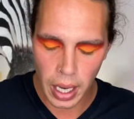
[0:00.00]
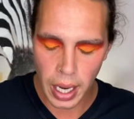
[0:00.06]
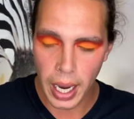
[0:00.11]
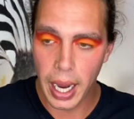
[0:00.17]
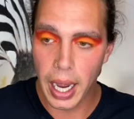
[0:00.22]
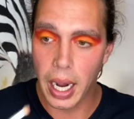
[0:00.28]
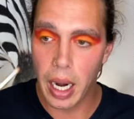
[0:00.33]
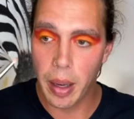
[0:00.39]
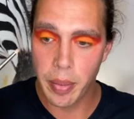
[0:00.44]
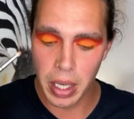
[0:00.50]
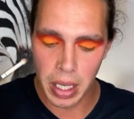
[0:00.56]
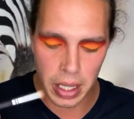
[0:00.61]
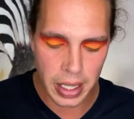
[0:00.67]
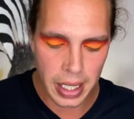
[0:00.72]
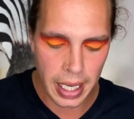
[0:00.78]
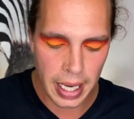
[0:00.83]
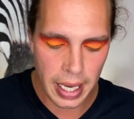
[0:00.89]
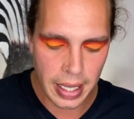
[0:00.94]
And I'm gonna
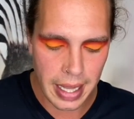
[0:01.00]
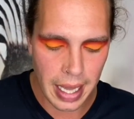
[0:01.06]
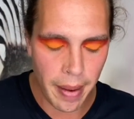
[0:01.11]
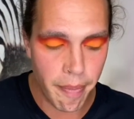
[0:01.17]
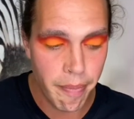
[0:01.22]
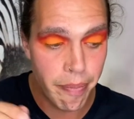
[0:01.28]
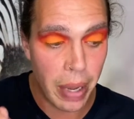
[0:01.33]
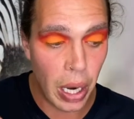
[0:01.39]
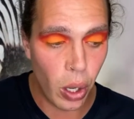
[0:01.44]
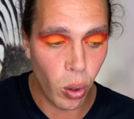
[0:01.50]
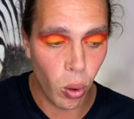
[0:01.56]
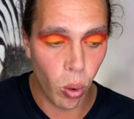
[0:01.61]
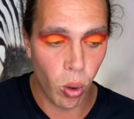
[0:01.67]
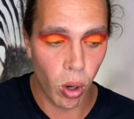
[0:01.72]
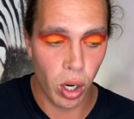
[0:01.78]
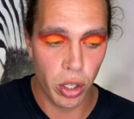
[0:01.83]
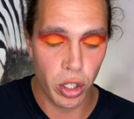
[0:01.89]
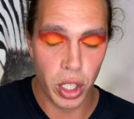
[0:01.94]
take that middle
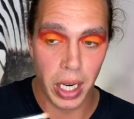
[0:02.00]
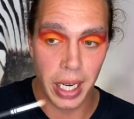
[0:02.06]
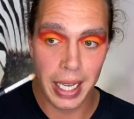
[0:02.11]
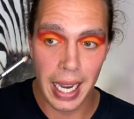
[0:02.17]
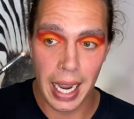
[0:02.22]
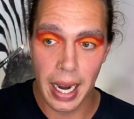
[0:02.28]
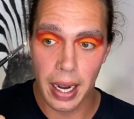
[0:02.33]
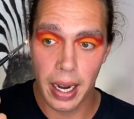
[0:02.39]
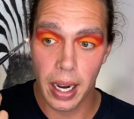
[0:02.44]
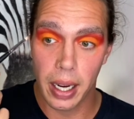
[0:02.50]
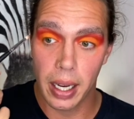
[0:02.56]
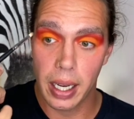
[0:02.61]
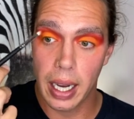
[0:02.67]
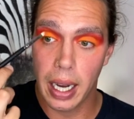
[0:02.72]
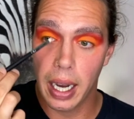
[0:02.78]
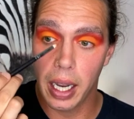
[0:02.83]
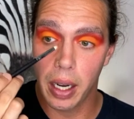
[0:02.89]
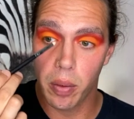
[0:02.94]
orange again and
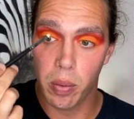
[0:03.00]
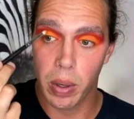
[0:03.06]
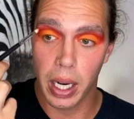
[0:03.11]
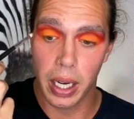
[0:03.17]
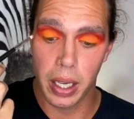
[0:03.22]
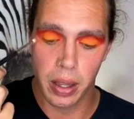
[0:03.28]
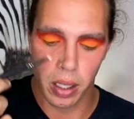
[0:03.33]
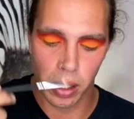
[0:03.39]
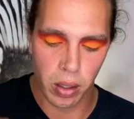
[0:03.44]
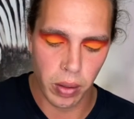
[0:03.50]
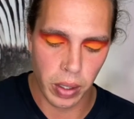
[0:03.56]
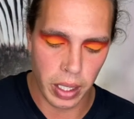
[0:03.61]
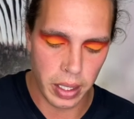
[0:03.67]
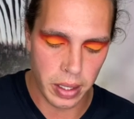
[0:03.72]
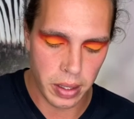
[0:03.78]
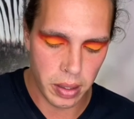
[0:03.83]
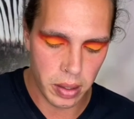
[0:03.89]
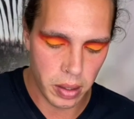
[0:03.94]
cut right in the
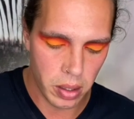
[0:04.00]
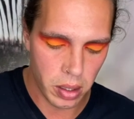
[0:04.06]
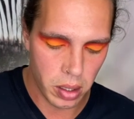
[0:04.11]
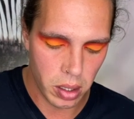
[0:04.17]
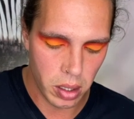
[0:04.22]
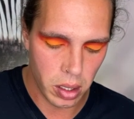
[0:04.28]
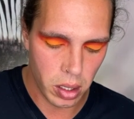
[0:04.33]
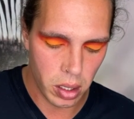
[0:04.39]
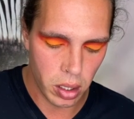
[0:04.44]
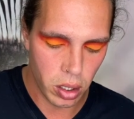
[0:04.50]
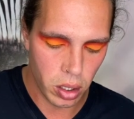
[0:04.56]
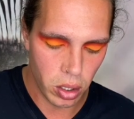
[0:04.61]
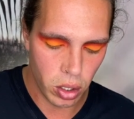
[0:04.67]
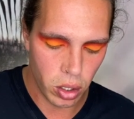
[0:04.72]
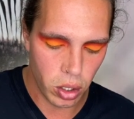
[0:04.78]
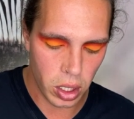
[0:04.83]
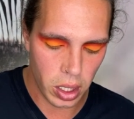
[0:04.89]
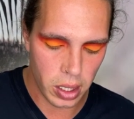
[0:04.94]
crease,
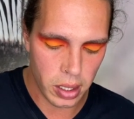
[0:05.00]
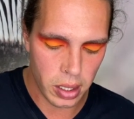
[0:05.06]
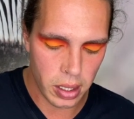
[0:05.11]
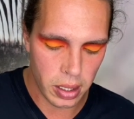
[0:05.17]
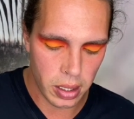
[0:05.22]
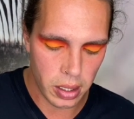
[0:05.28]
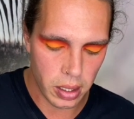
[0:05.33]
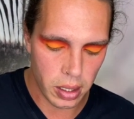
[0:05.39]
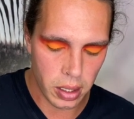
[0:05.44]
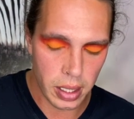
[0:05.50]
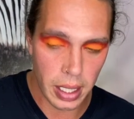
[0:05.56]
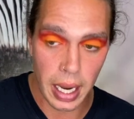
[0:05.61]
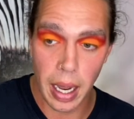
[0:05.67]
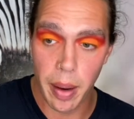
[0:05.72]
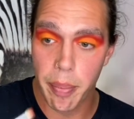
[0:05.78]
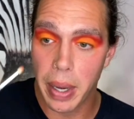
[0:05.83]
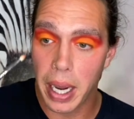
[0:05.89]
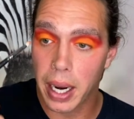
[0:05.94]
just to
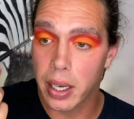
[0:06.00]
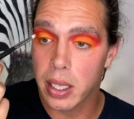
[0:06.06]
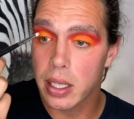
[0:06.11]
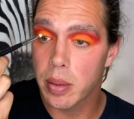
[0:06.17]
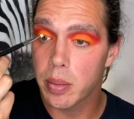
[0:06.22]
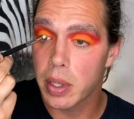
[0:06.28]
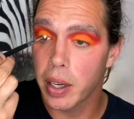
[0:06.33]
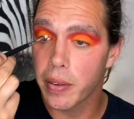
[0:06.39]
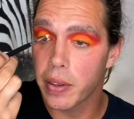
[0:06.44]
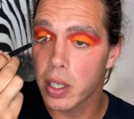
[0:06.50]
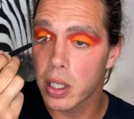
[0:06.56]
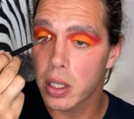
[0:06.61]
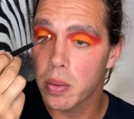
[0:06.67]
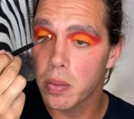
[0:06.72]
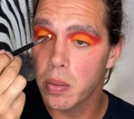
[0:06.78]
add back some definition